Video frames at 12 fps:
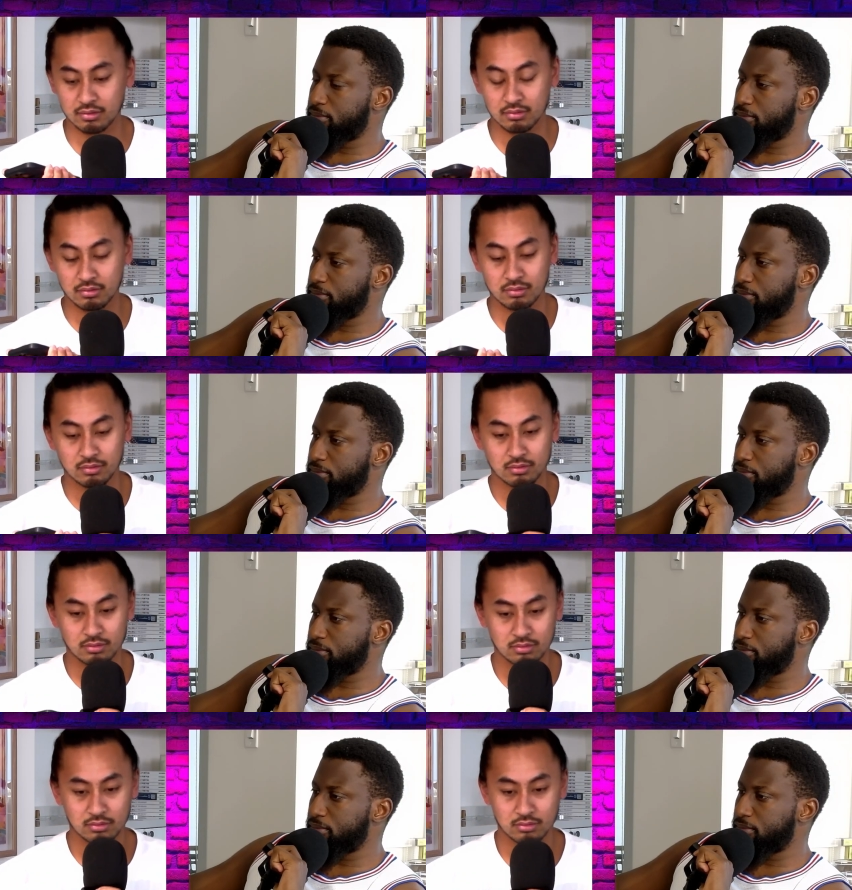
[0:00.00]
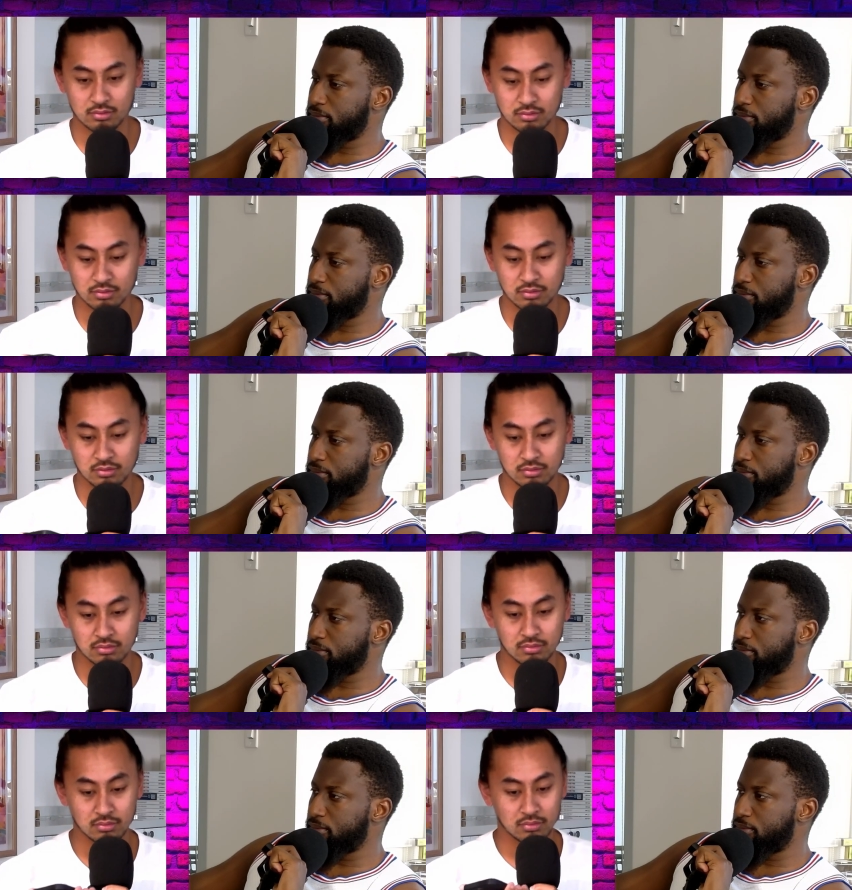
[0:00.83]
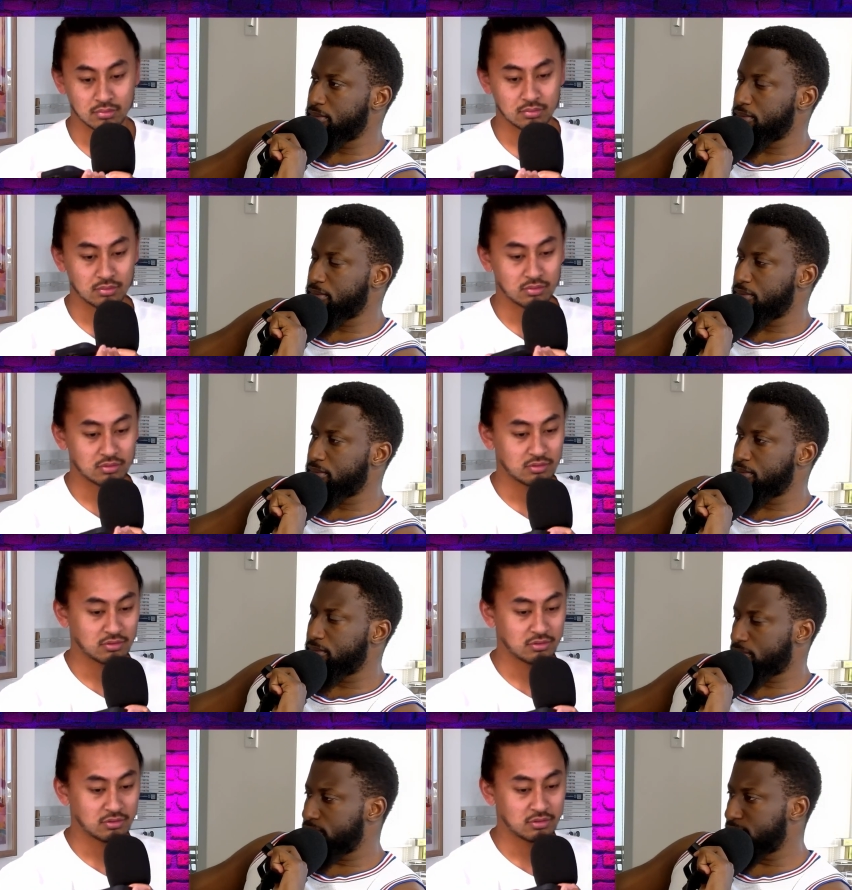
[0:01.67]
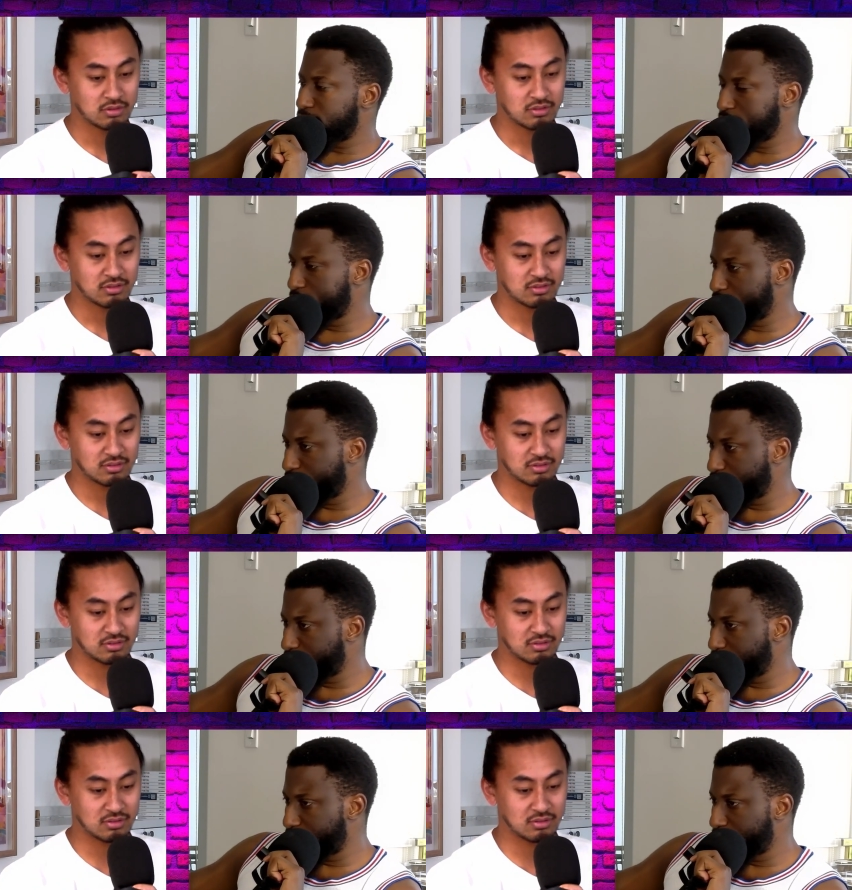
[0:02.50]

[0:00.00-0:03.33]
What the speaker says: Nobody speaks.